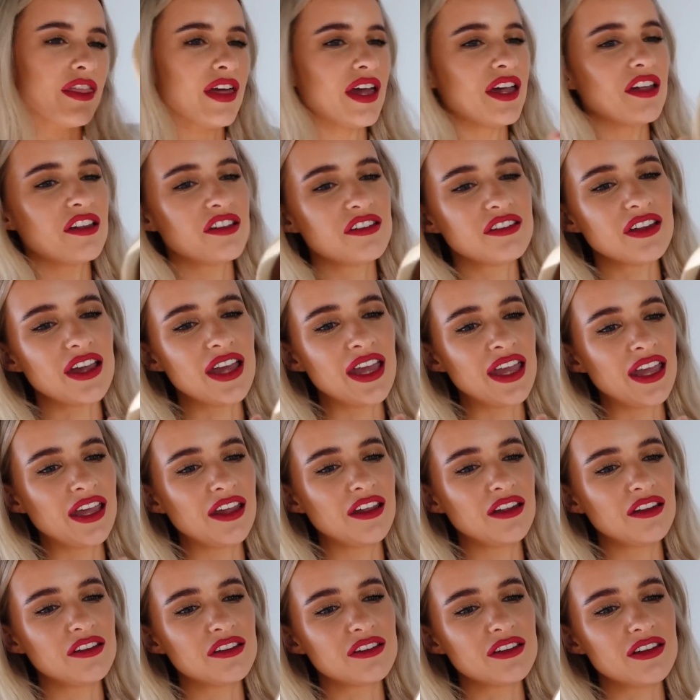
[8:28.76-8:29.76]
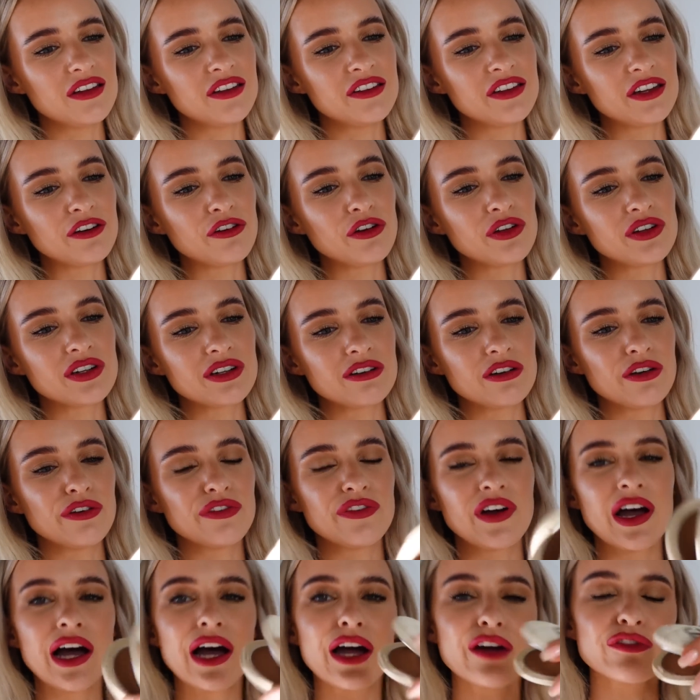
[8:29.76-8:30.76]
This is
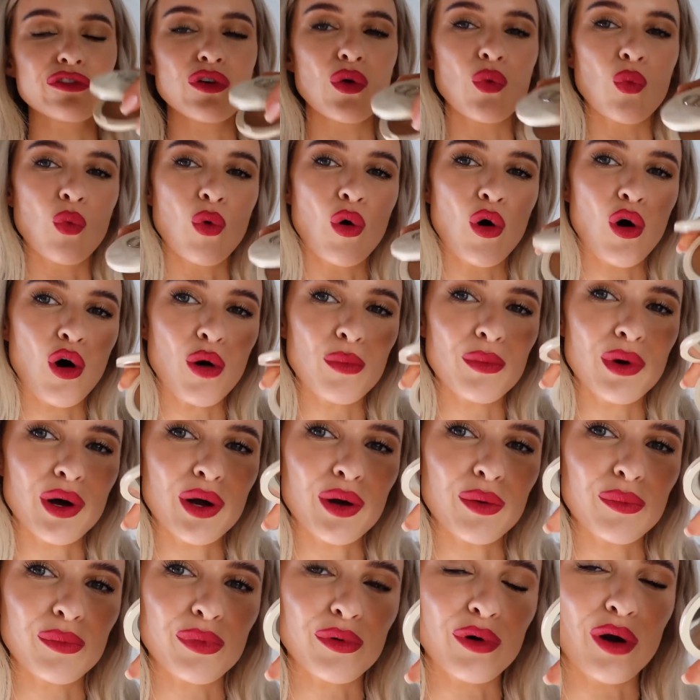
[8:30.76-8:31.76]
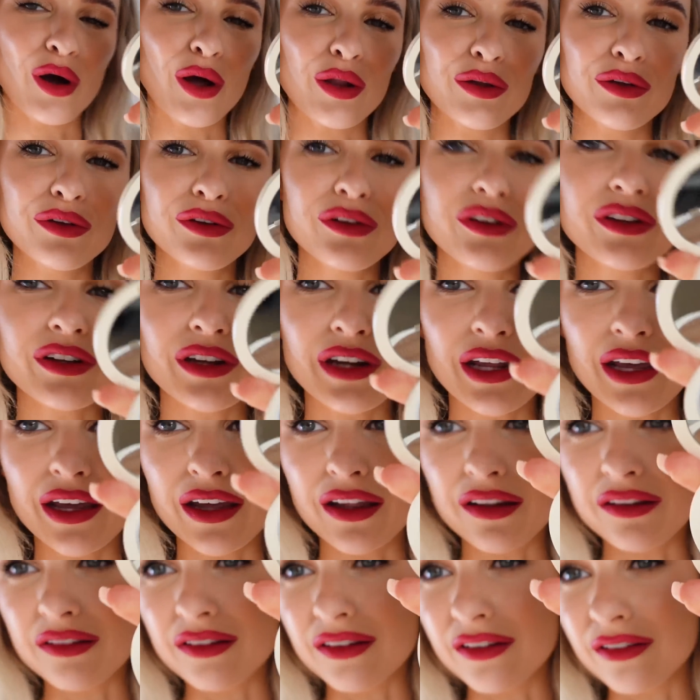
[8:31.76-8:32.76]
005 Warm Bronze and it
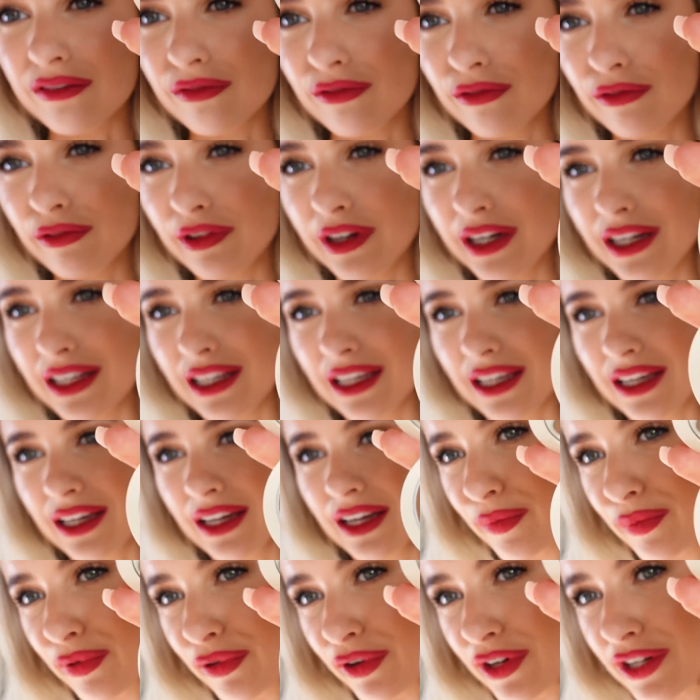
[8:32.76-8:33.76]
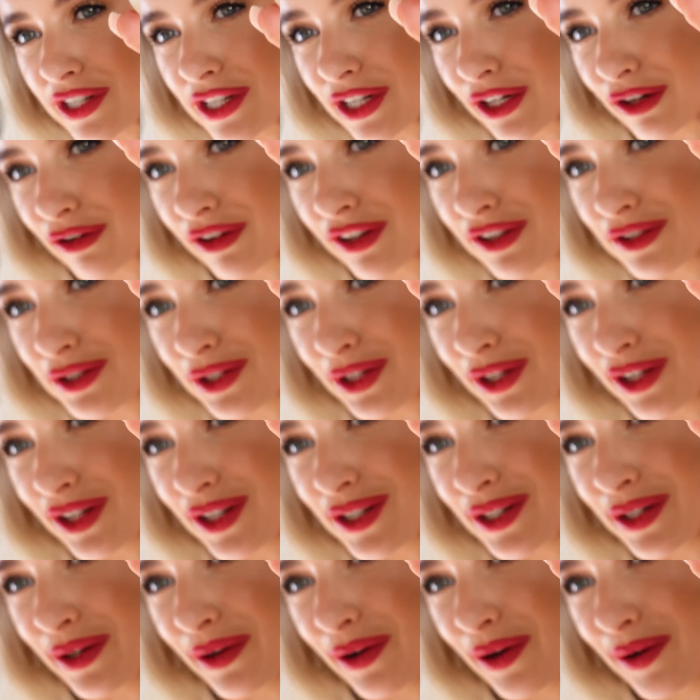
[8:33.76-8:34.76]
has this really pretty Christian
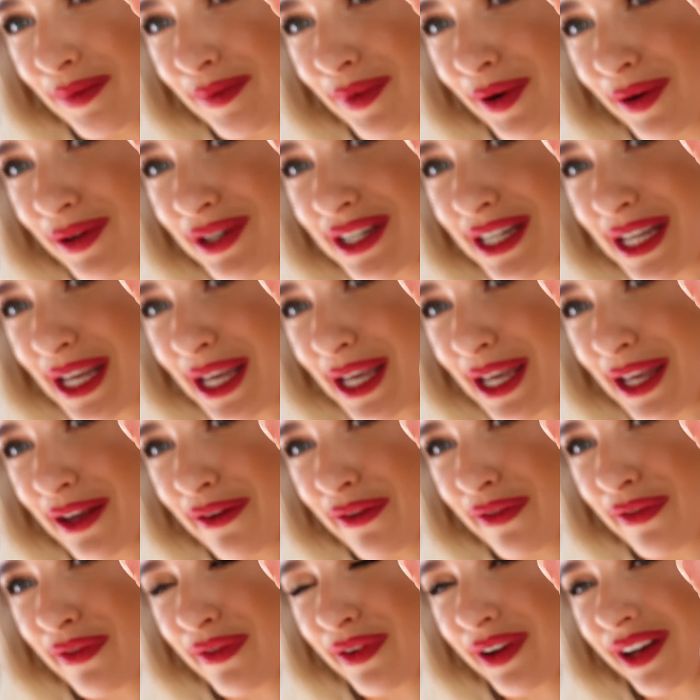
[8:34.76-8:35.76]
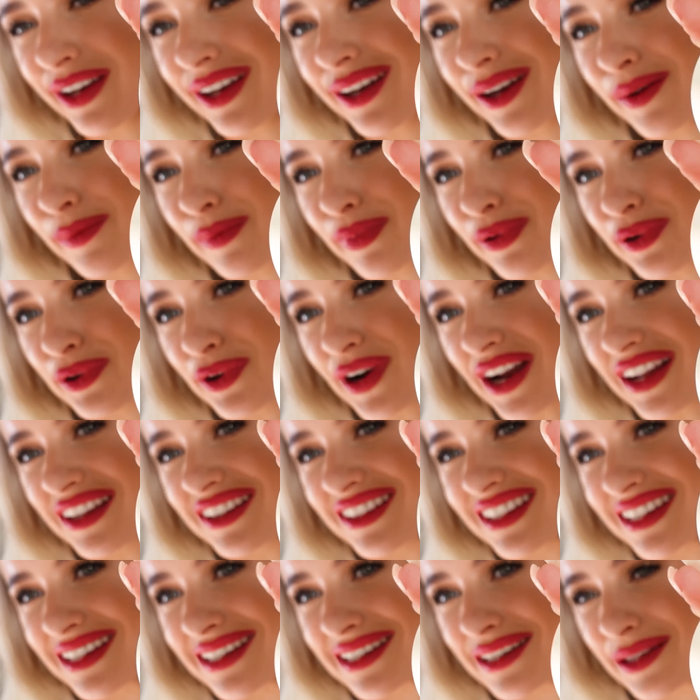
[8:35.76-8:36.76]
Dior motif
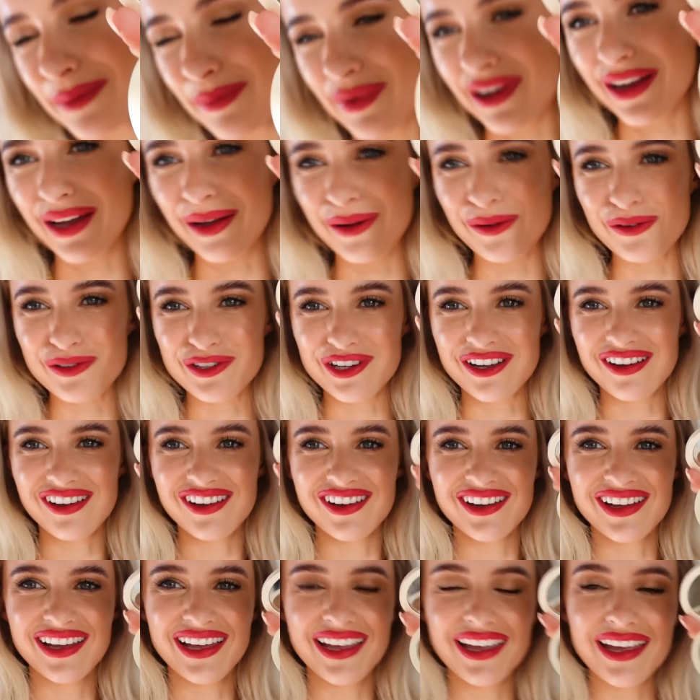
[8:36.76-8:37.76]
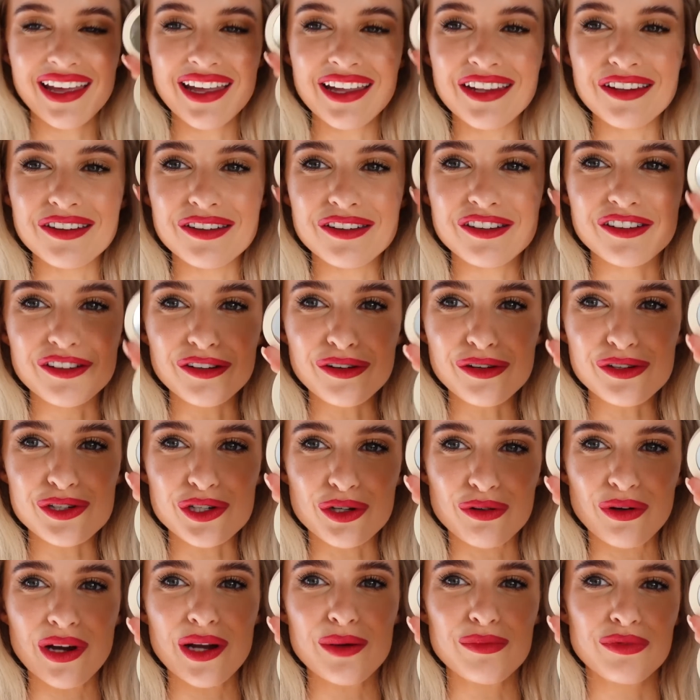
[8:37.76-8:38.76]
pressed into the powder. It's such a
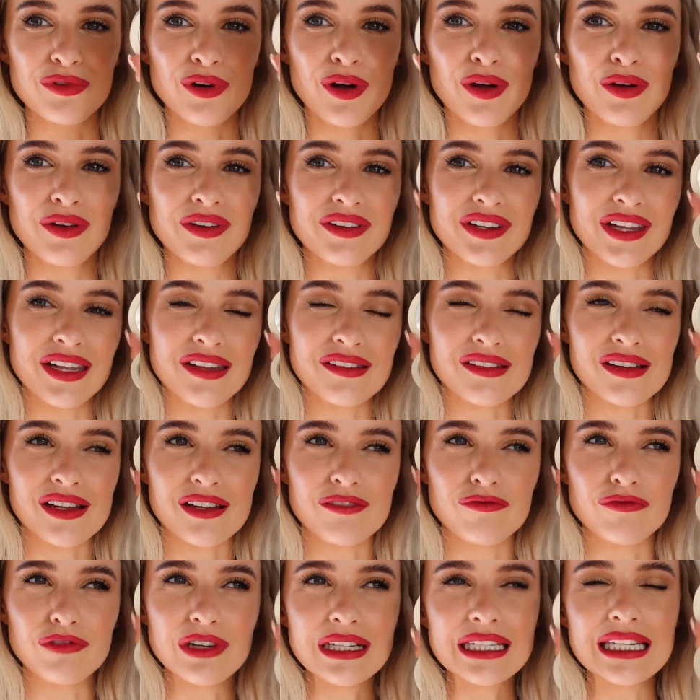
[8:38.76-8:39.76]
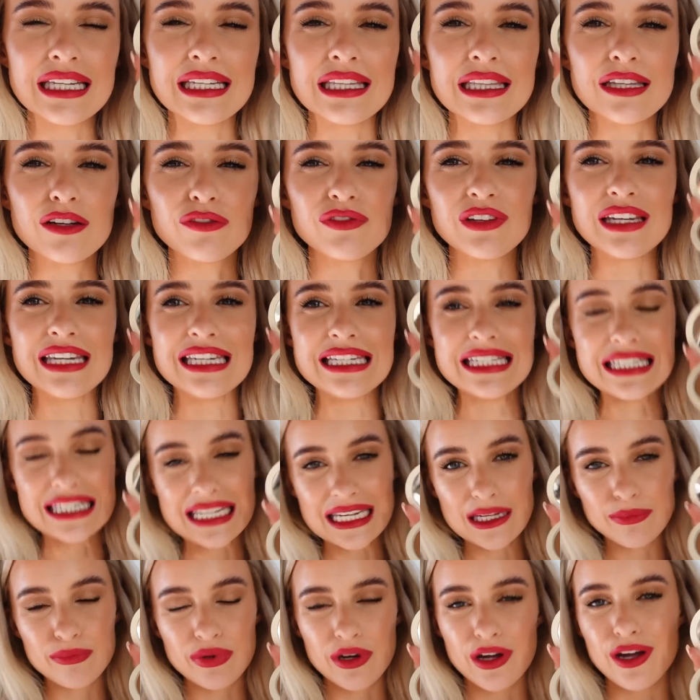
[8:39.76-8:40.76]
great bronze. It's a really lovely
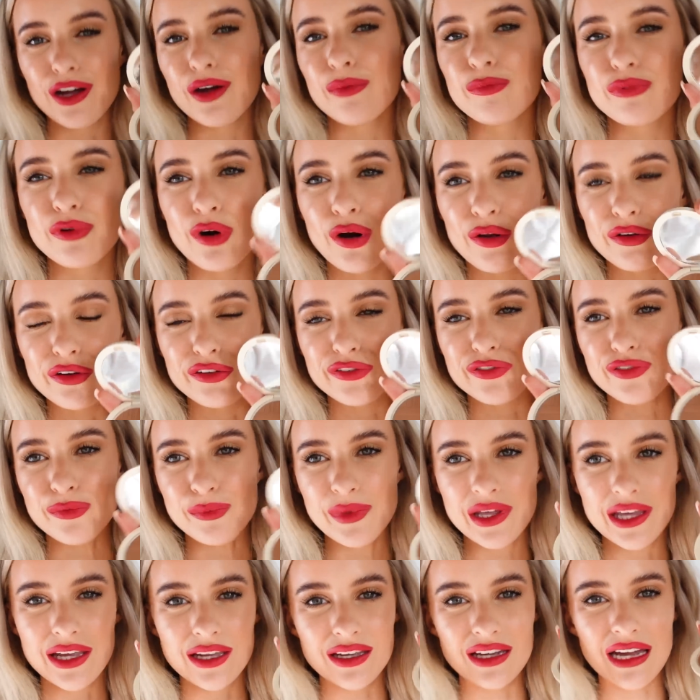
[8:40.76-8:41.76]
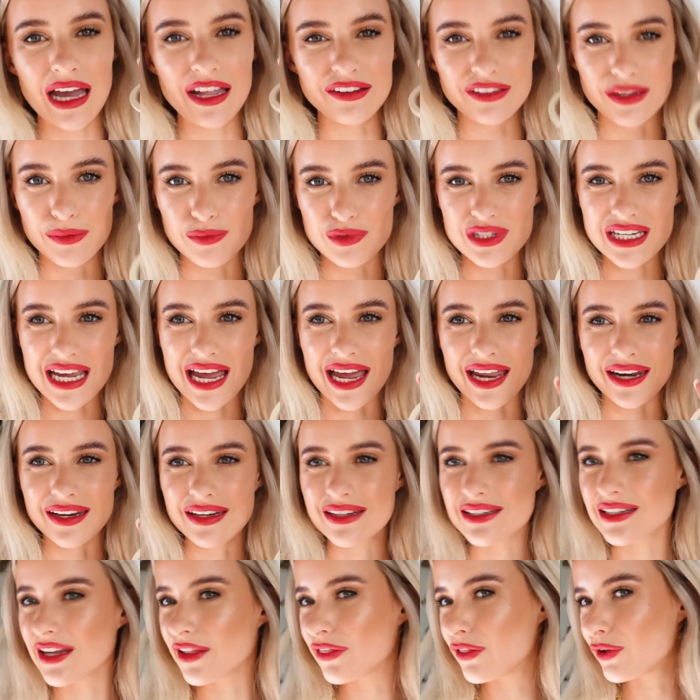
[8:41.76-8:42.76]
deeper bronze for me. As I'm
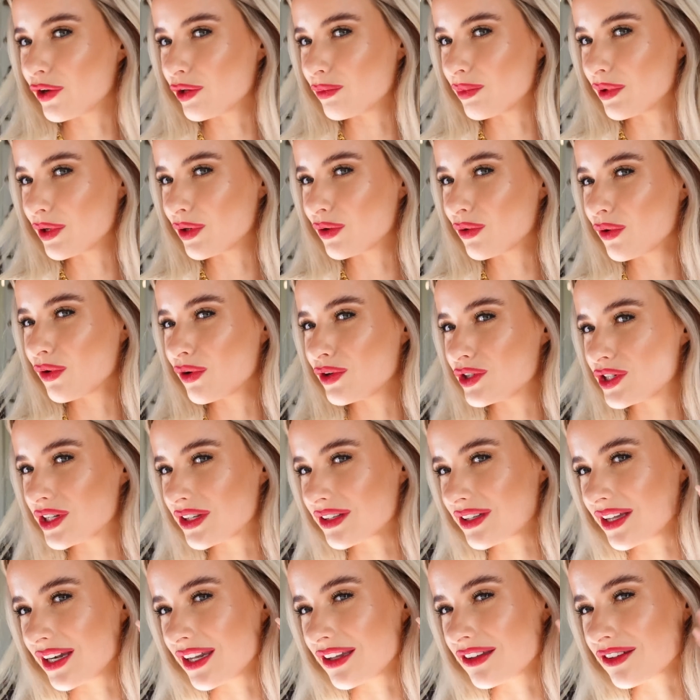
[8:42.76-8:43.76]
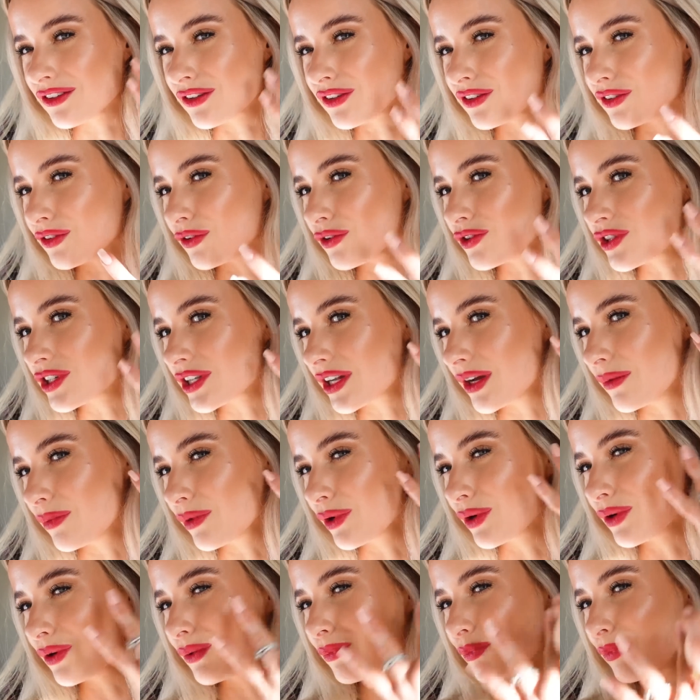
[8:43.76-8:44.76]
tanned, I thought it'd be gorgeous and it's such a
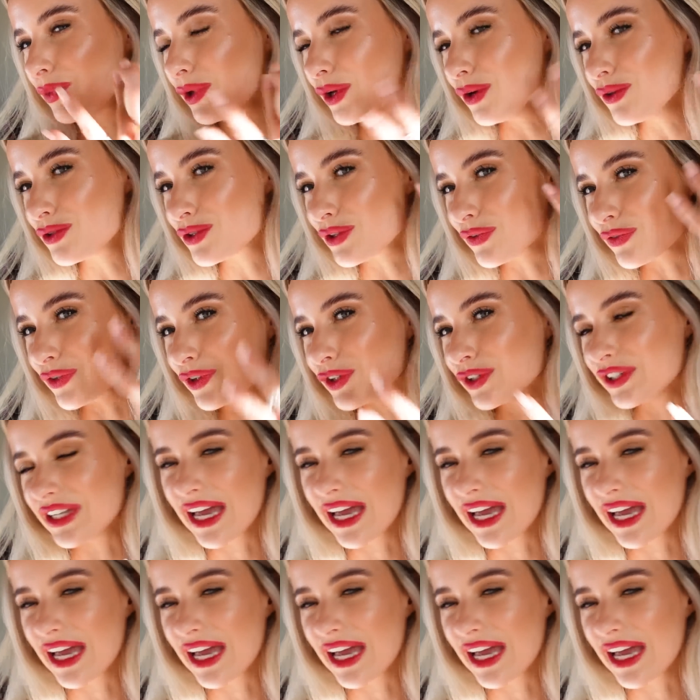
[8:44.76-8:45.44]
beautiful